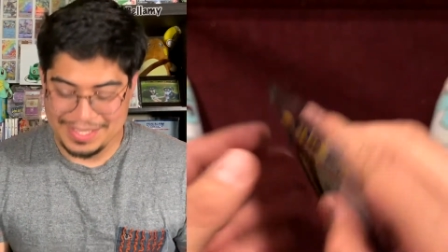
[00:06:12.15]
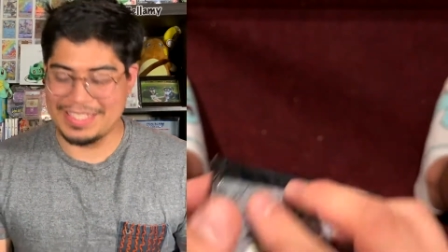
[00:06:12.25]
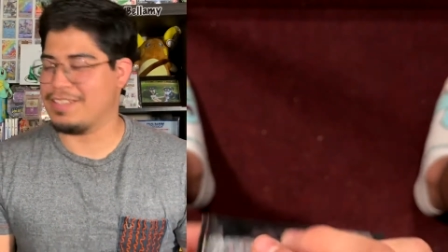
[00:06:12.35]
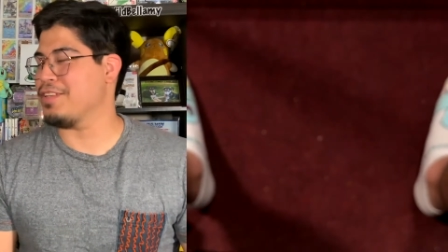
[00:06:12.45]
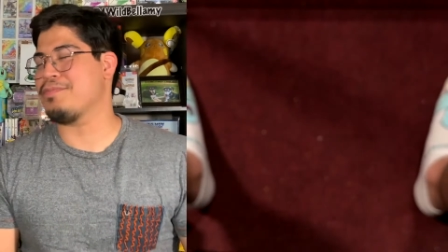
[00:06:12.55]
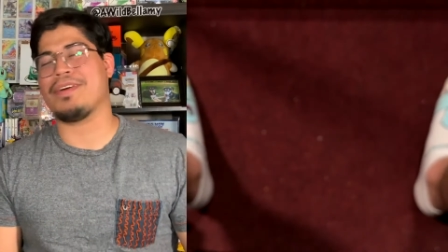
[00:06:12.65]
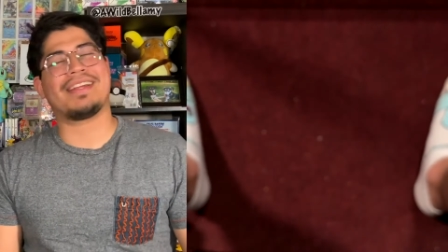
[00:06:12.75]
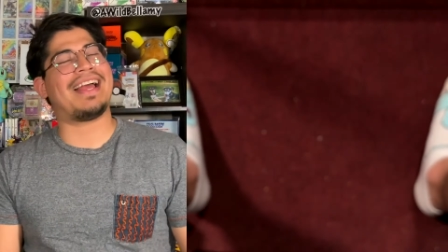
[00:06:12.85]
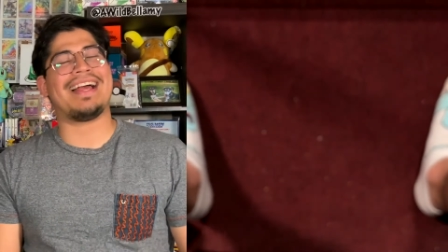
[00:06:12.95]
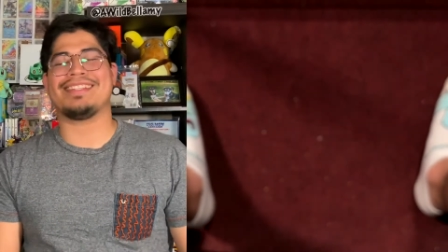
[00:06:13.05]
This
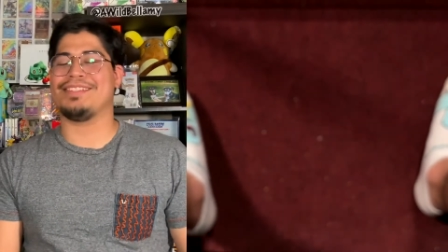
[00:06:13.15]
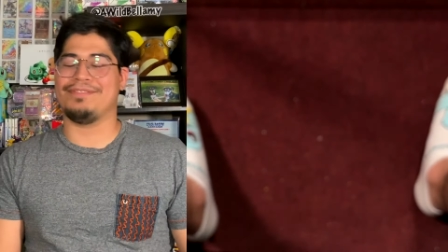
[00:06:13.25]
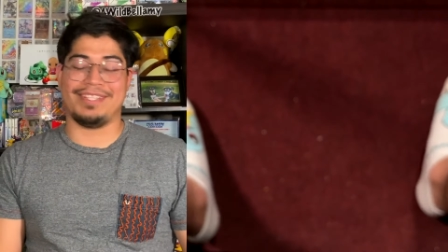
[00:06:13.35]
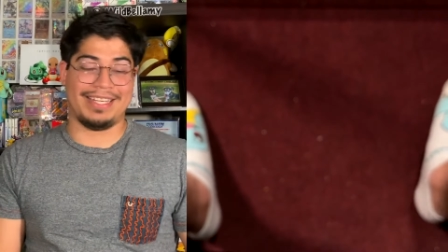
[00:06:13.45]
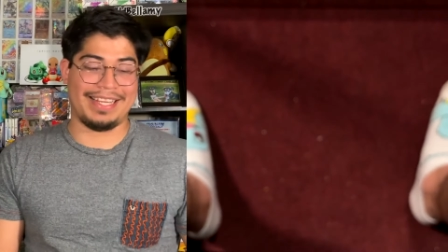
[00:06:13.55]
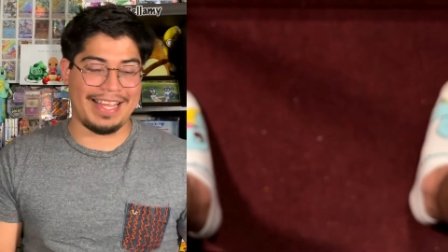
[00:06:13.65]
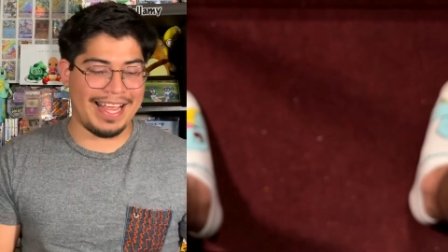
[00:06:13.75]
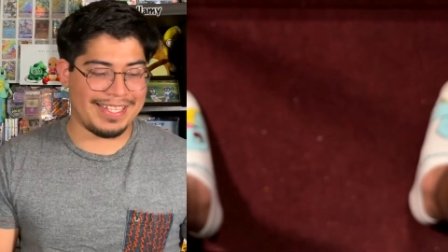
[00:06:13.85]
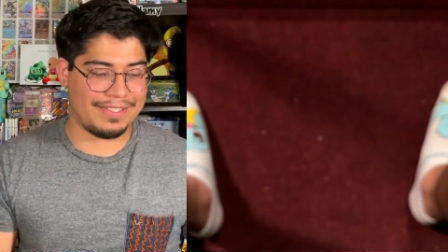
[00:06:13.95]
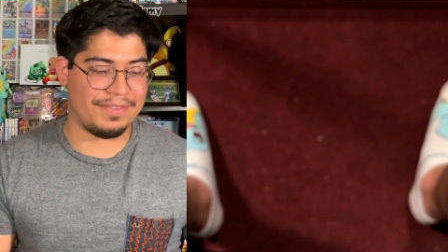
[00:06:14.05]
lunchbox has to be it. It
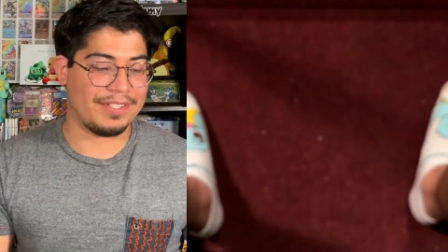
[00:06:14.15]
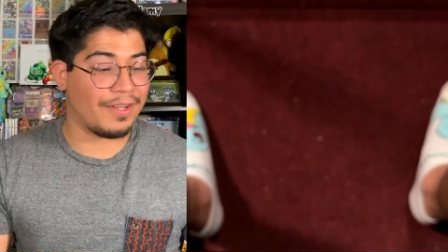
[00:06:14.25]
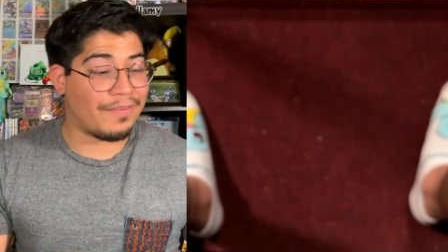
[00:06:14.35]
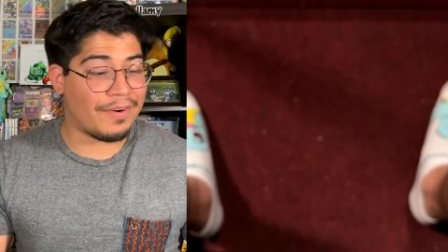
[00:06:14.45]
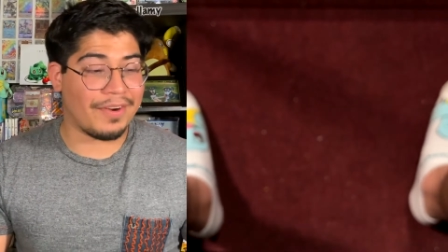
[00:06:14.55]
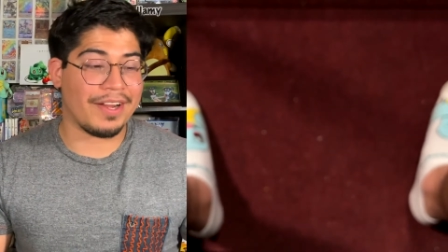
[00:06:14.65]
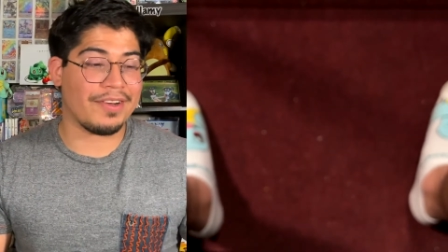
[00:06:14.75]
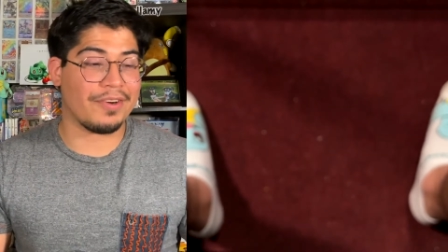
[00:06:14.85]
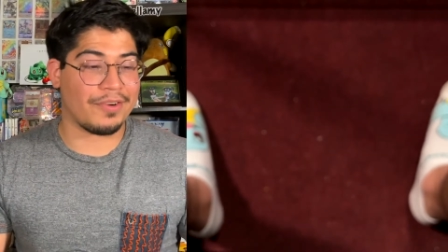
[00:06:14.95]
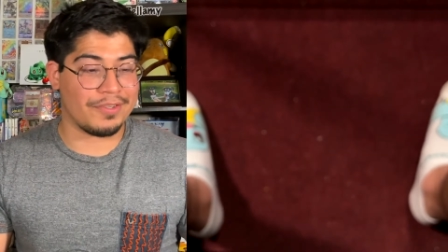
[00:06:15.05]
has to be. So far, we got a
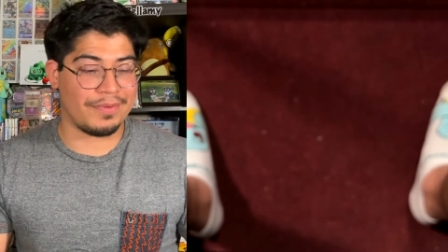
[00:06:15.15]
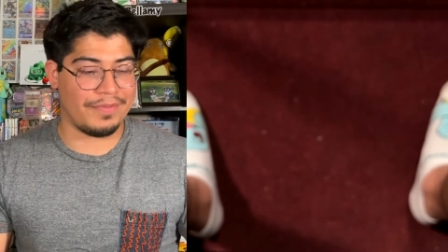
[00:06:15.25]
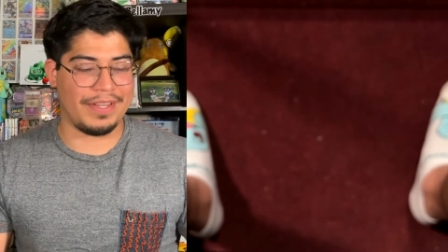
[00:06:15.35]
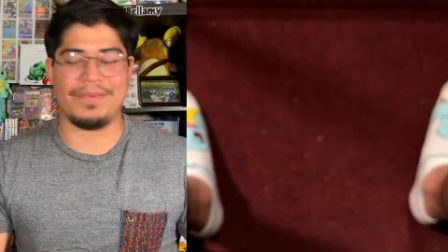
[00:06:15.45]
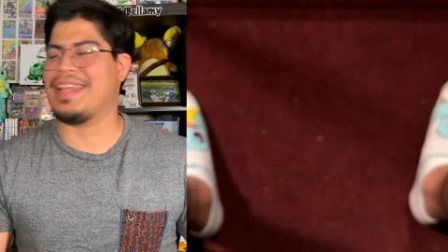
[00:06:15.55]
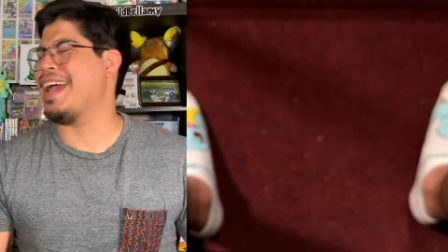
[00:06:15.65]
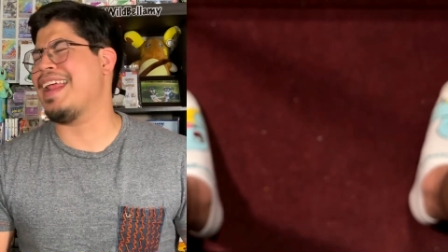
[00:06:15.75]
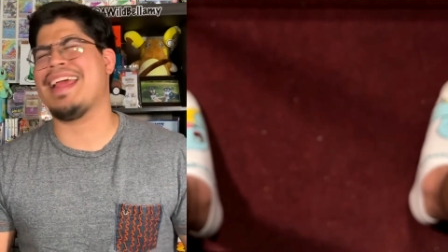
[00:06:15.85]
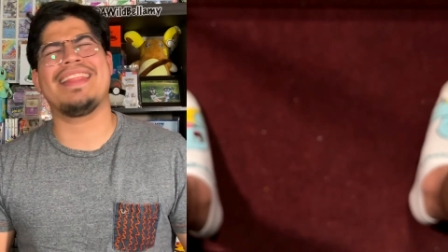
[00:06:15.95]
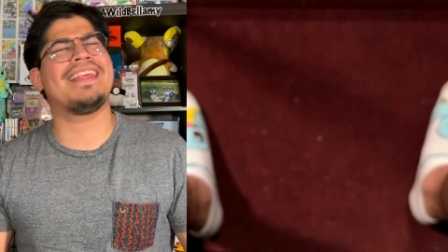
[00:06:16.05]
Necrozma V. We
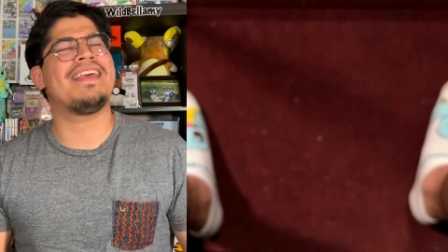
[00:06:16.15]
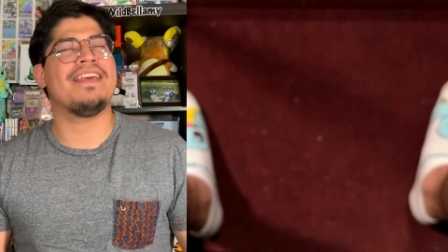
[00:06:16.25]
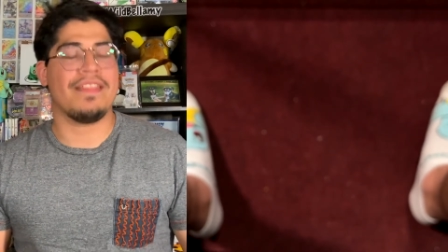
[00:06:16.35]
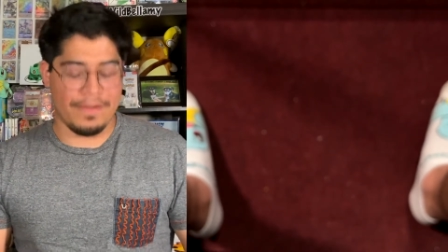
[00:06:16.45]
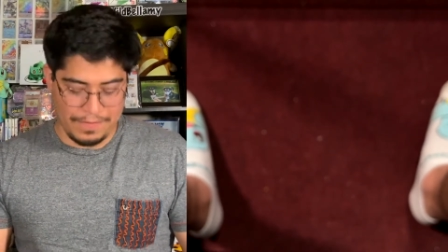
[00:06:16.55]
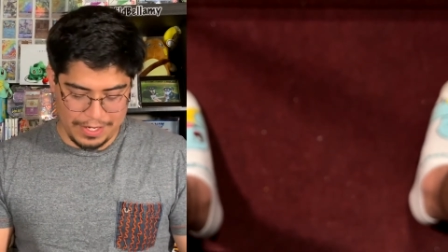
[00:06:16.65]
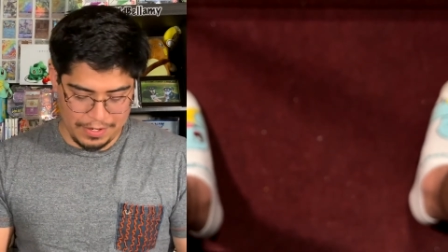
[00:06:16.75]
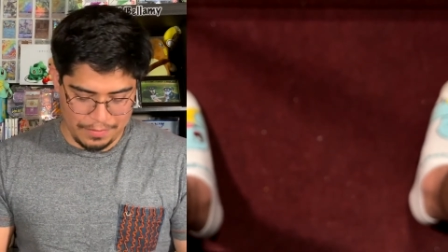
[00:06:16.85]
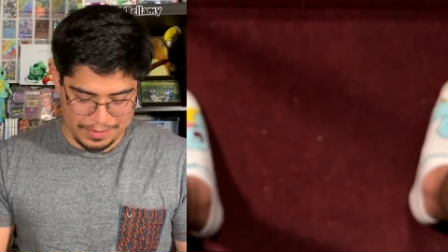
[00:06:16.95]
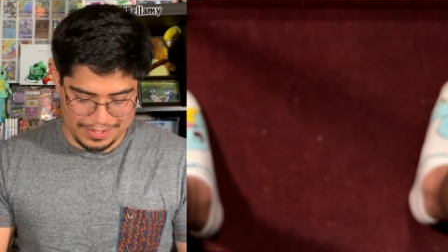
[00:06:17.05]
can't end the
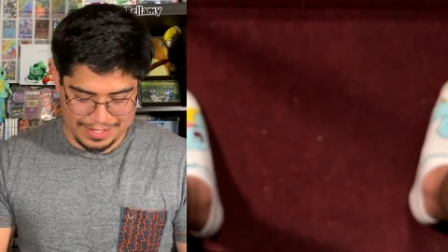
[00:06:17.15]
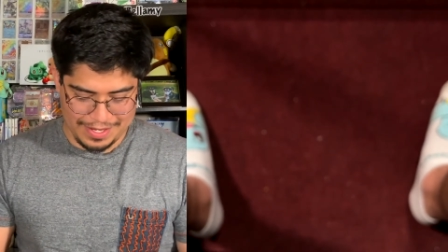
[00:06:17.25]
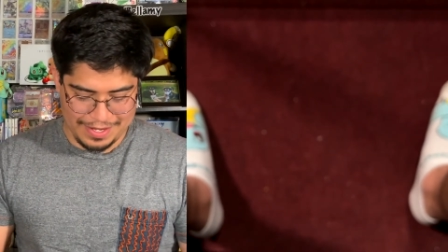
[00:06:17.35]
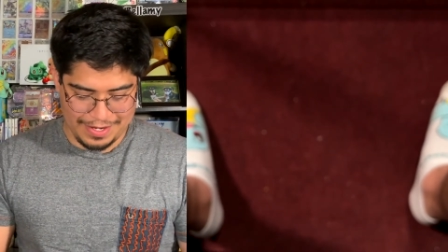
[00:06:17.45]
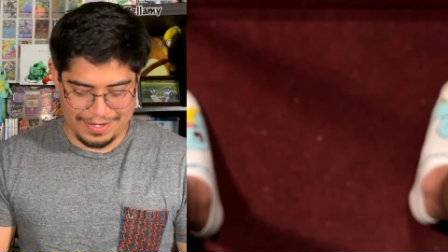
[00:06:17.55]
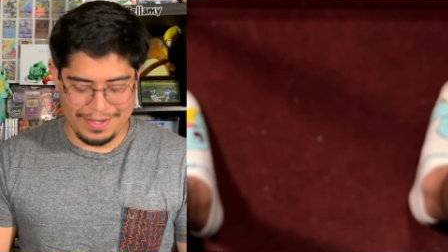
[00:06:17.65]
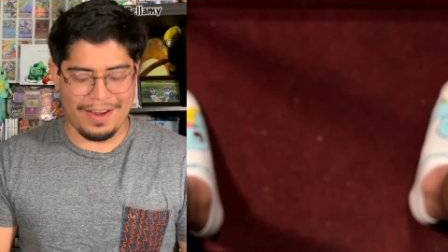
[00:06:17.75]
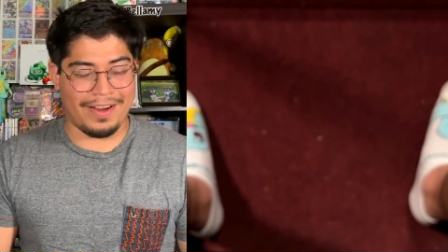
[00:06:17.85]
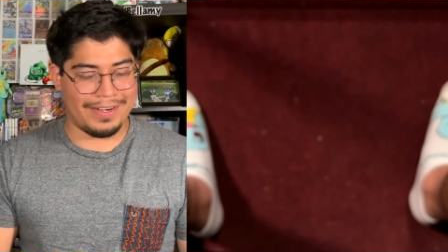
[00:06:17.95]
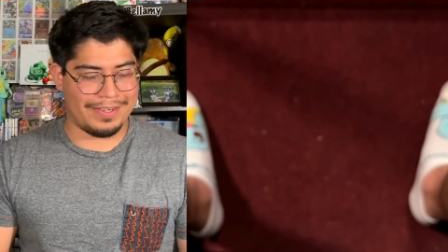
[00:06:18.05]
video with a
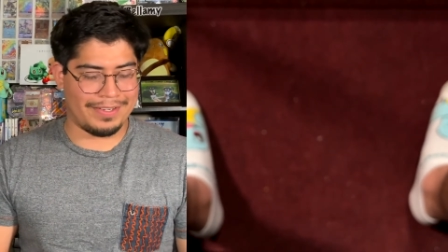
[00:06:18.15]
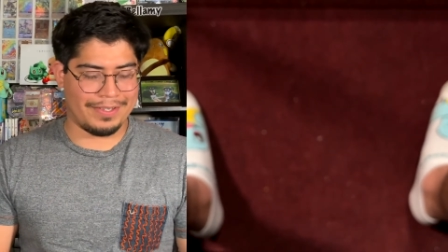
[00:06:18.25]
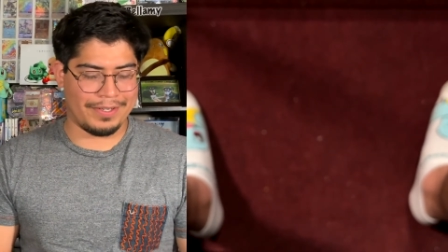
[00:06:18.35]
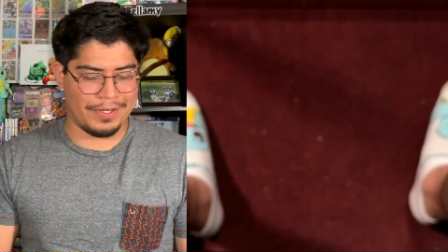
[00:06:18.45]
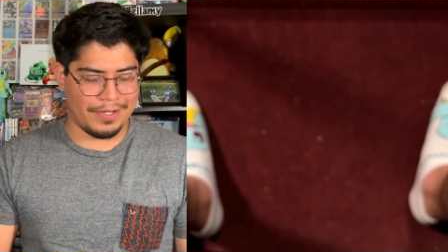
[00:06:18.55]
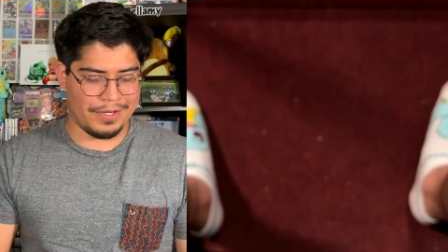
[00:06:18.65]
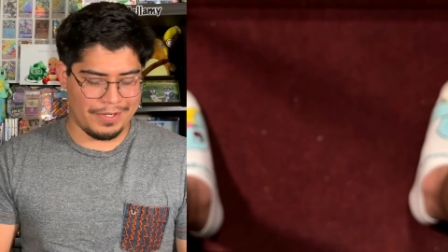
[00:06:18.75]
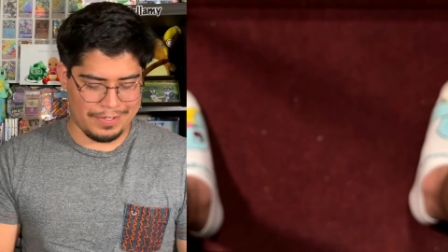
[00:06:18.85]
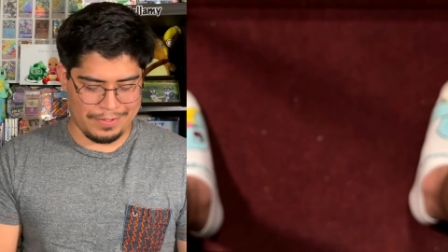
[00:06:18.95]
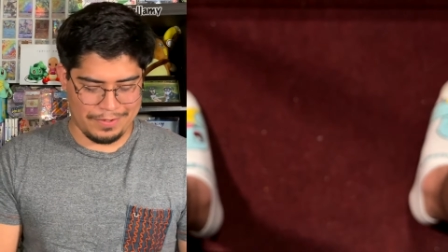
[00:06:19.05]
non-good
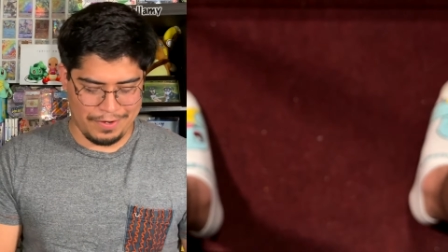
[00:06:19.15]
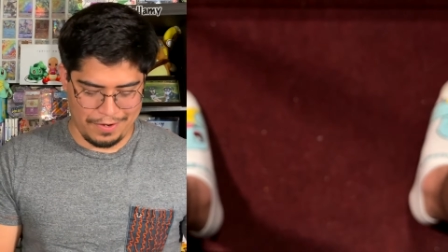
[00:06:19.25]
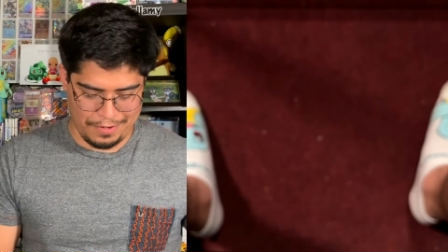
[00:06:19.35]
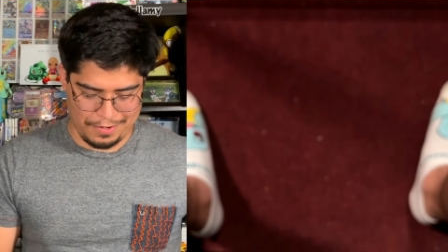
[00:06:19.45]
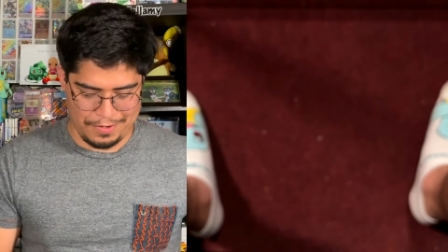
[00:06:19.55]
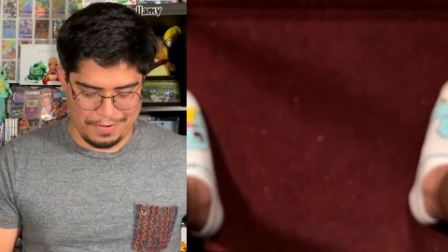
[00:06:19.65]
card.